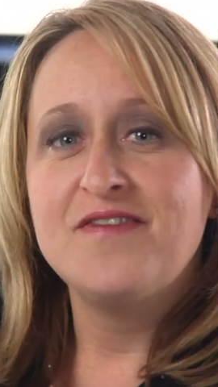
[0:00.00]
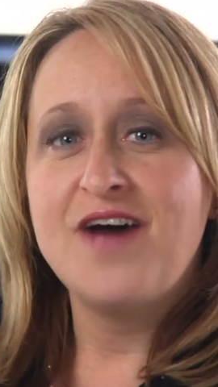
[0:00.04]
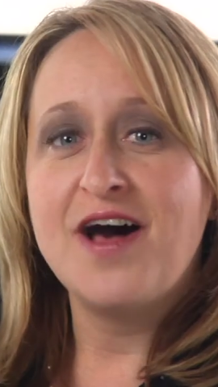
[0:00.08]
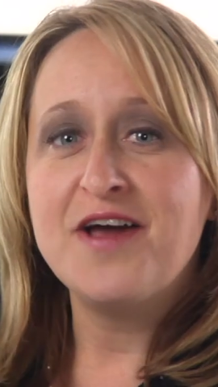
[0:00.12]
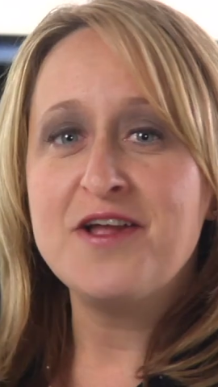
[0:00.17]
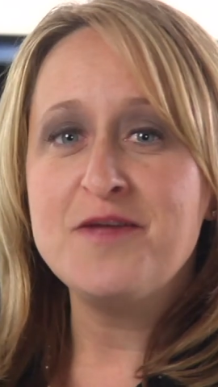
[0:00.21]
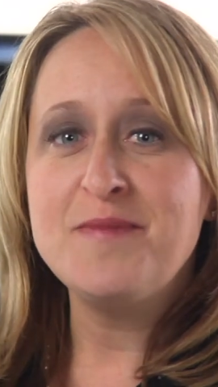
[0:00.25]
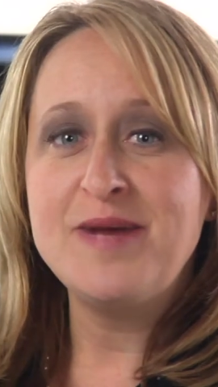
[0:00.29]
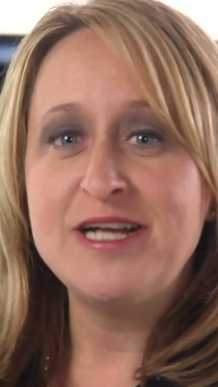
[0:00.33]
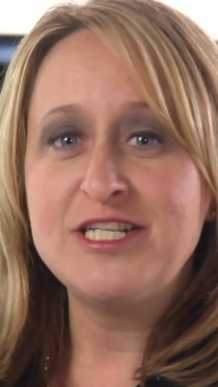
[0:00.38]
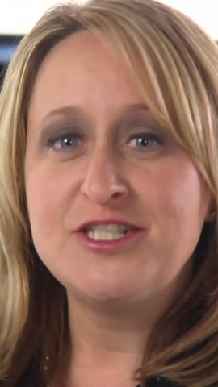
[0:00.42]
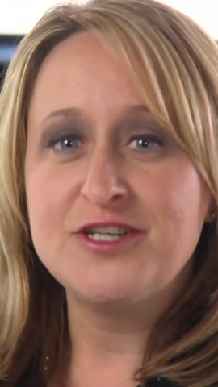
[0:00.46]

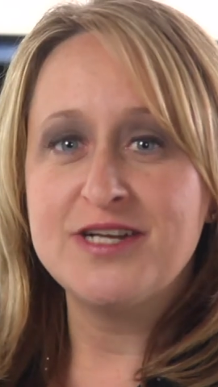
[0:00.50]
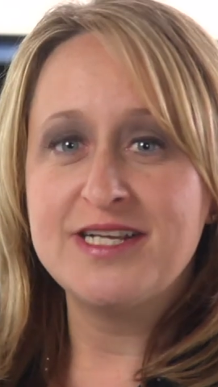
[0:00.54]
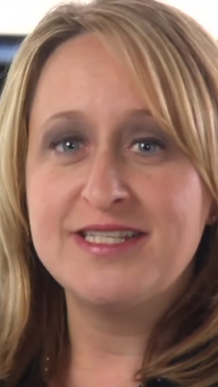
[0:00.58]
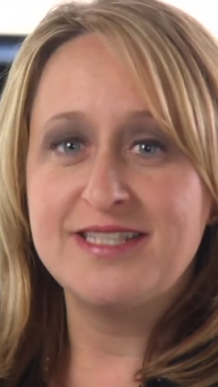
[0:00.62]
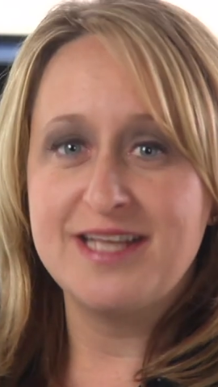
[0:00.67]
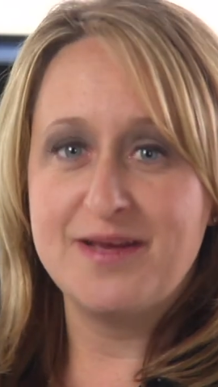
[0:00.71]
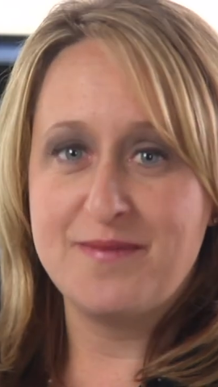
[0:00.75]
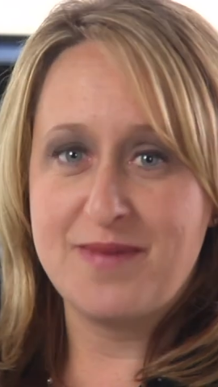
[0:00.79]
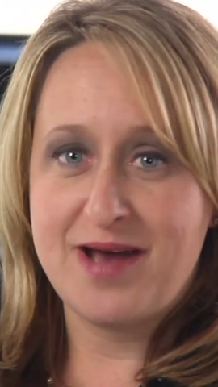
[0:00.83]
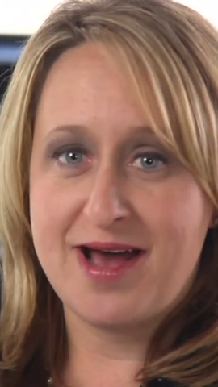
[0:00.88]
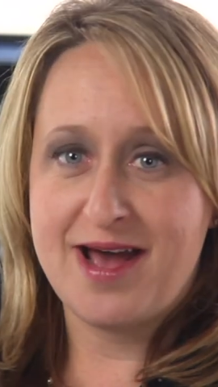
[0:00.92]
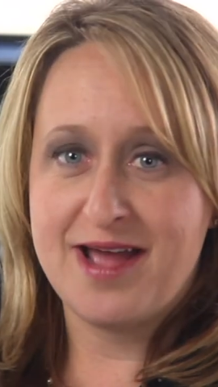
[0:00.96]
Volumetrix
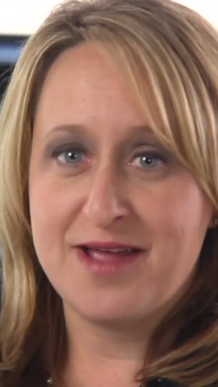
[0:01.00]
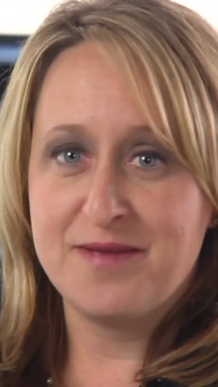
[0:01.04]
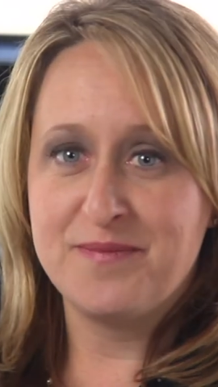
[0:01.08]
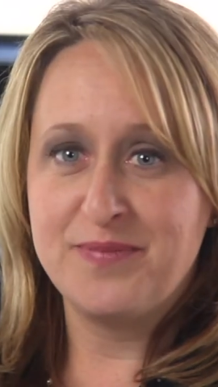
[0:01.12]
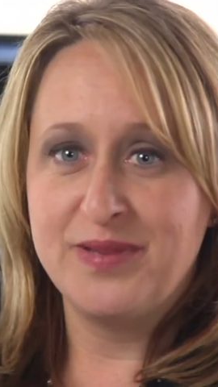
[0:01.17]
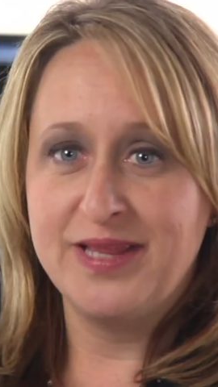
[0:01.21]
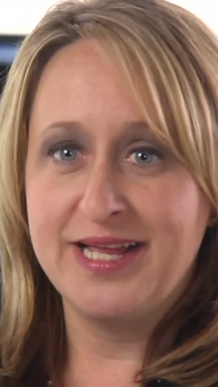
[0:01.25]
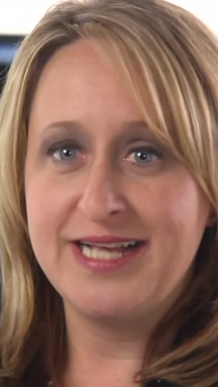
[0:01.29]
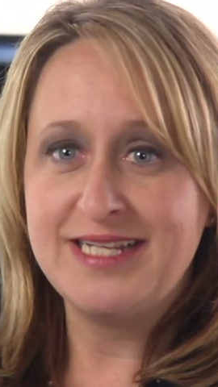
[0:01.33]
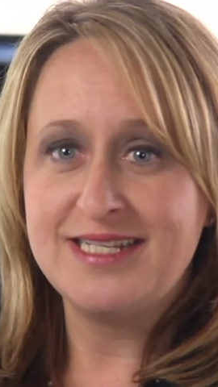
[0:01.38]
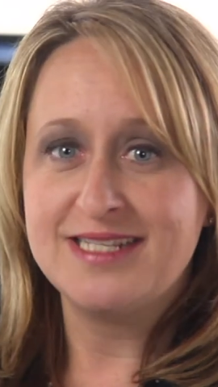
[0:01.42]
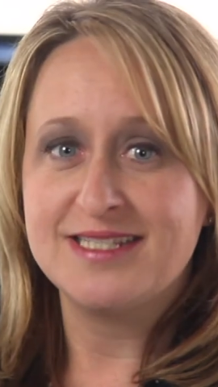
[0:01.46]
MI
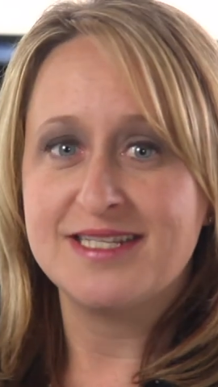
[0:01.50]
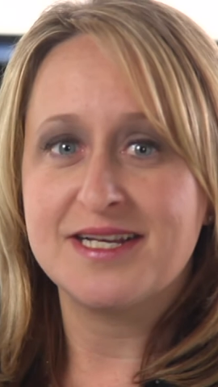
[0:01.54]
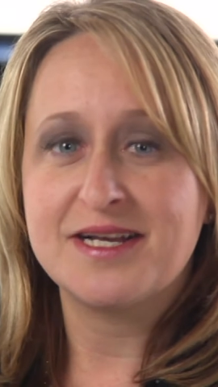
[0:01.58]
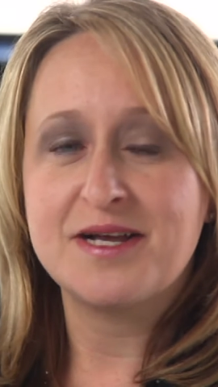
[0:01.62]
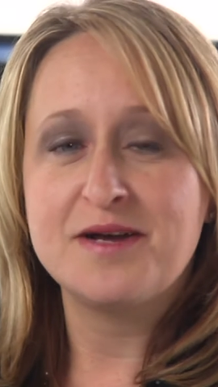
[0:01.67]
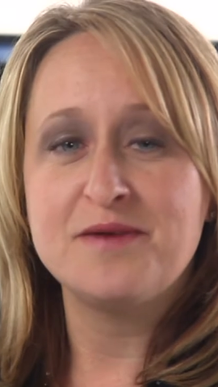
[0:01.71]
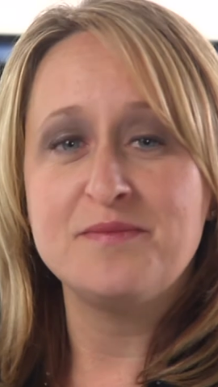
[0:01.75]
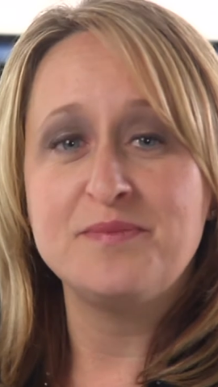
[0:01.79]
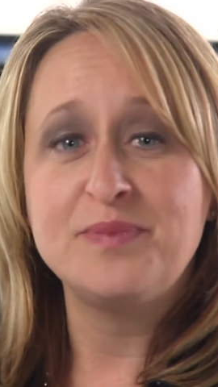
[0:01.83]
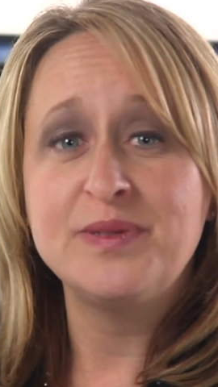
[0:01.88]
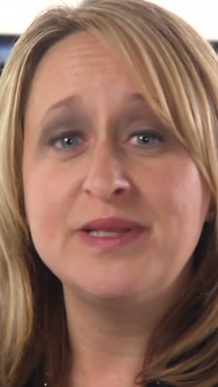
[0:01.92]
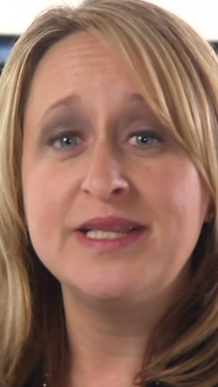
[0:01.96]
places a
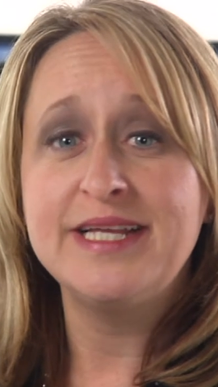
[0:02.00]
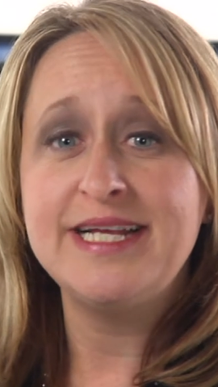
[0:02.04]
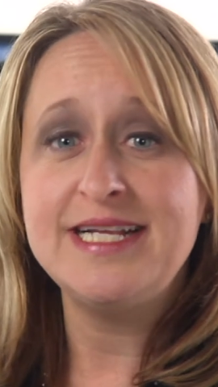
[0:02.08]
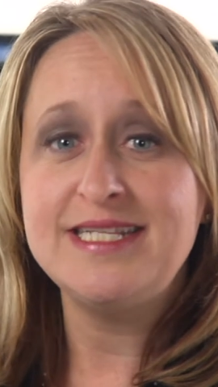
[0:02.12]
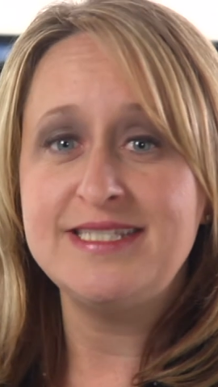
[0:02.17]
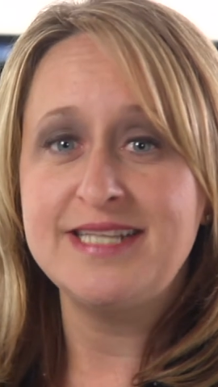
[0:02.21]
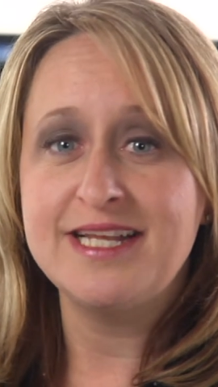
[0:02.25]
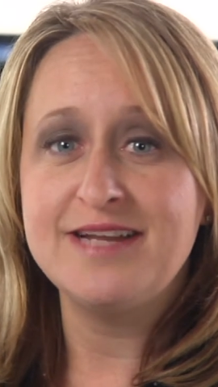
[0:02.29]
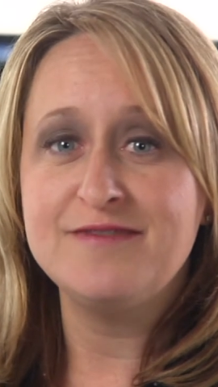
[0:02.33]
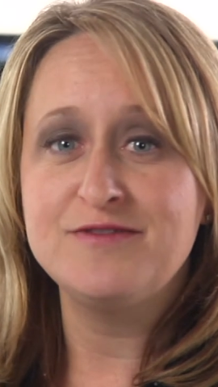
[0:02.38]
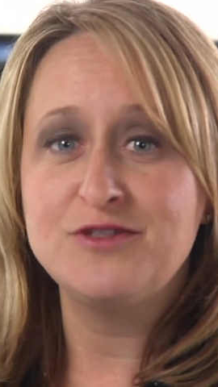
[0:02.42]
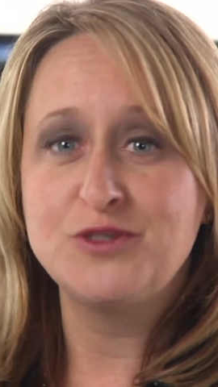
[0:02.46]

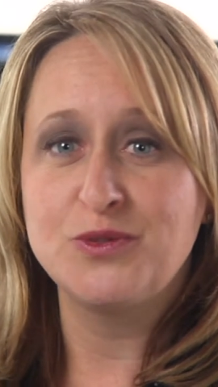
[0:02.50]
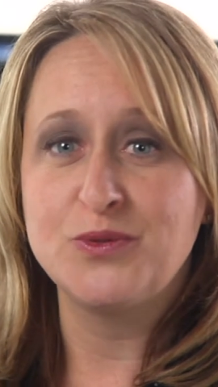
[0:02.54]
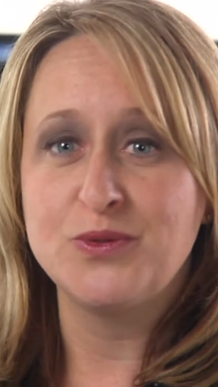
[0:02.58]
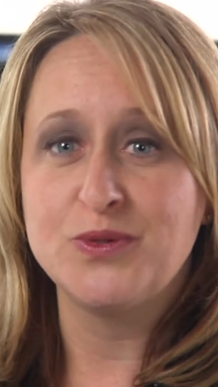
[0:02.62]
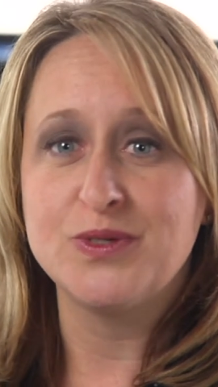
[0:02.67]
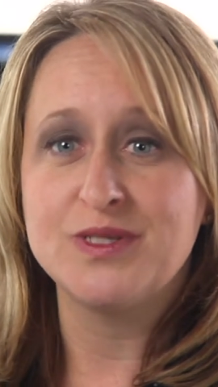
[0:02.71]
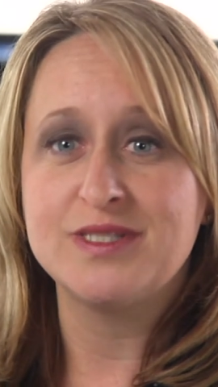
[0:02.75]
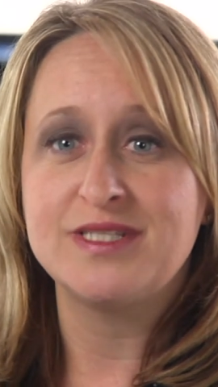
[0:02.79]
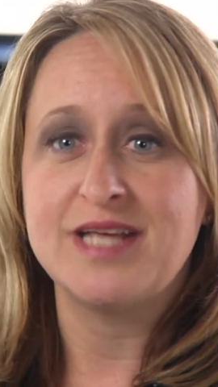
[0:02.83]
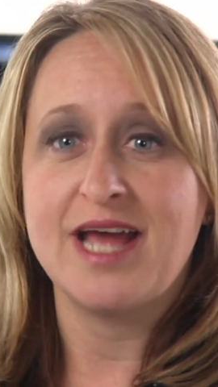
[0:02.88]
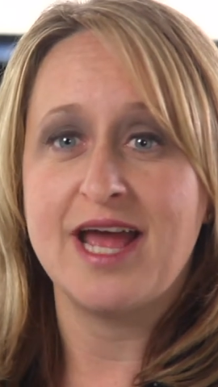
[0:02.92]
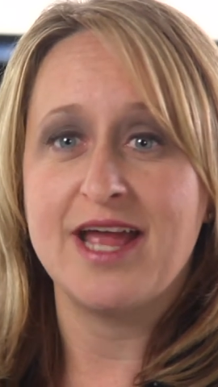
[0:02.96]
complete set of
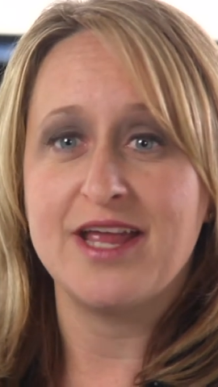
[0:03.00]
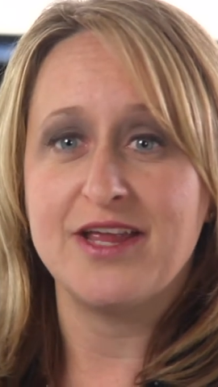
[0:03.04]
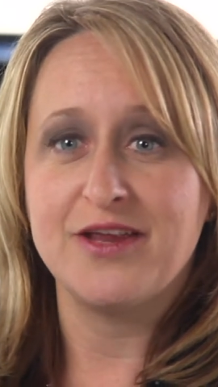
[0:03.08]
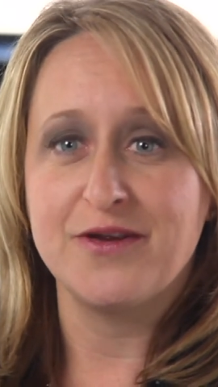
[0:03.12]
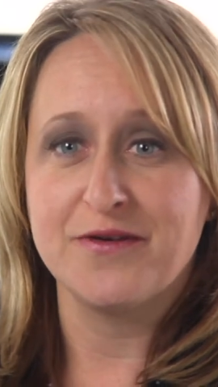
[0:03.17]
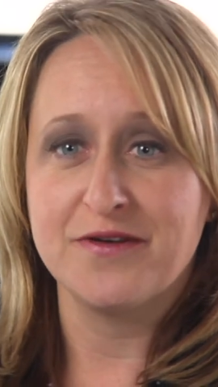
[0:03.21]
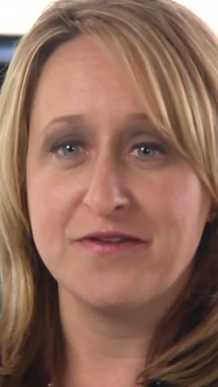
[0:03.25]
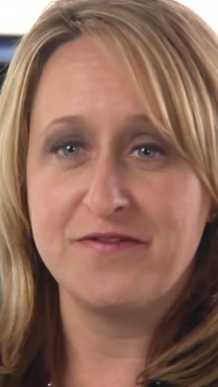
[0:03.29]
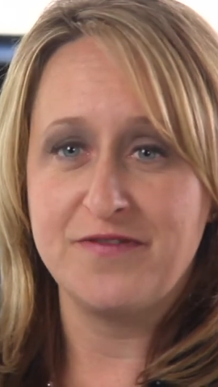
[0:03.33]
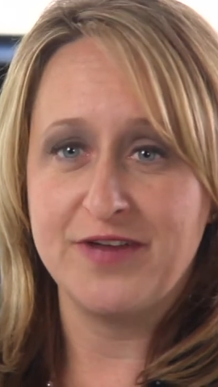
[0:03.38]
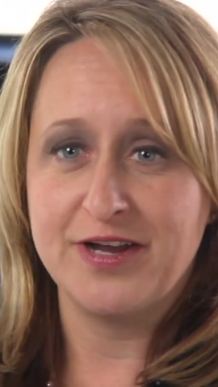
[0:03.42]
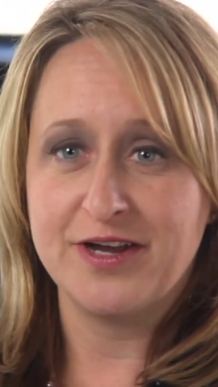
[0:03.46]
tools at
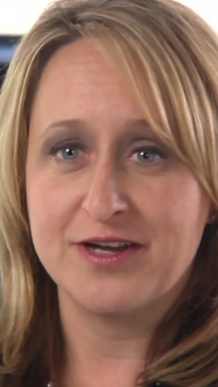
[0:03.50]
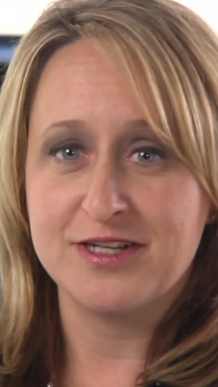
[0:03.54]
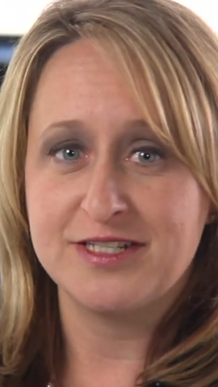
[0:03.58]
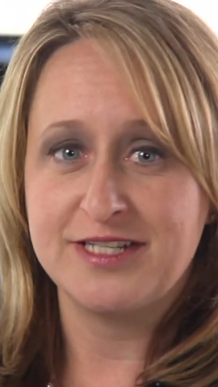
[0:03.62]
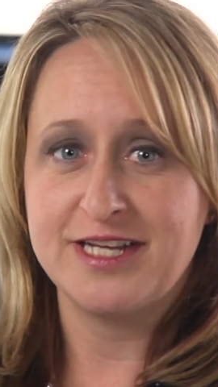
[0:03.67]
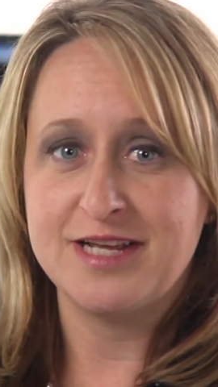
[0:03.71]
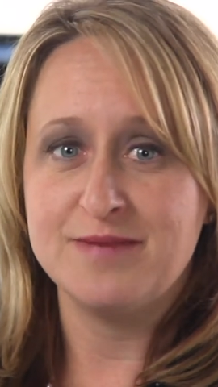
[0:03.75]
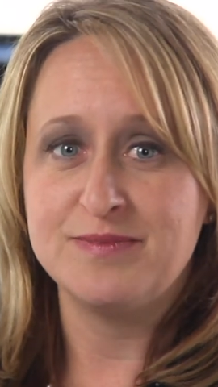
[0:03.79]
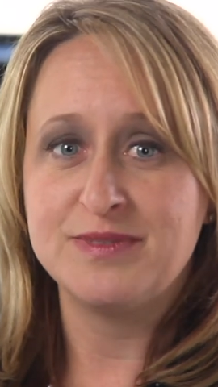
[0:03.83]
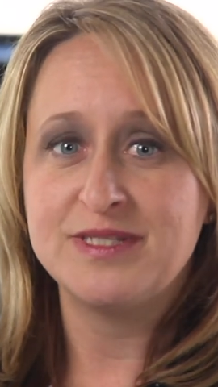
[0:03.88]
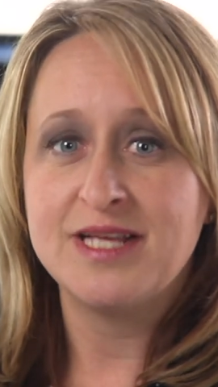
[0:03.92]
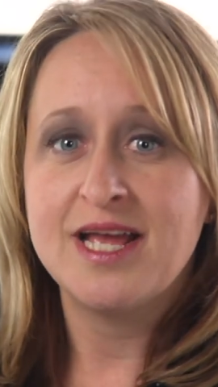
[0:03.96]
your
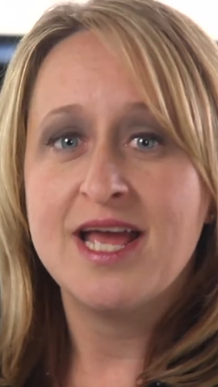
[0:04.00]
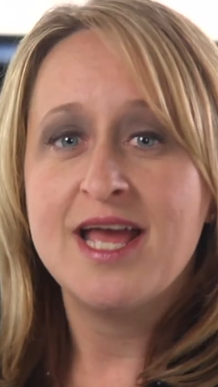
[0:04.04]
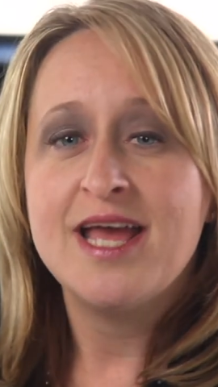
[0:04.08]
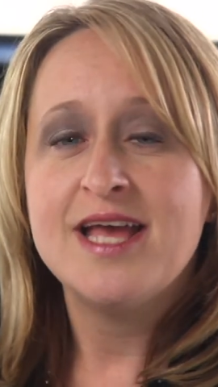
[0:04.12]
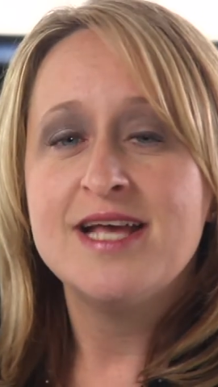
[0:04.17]
fingertips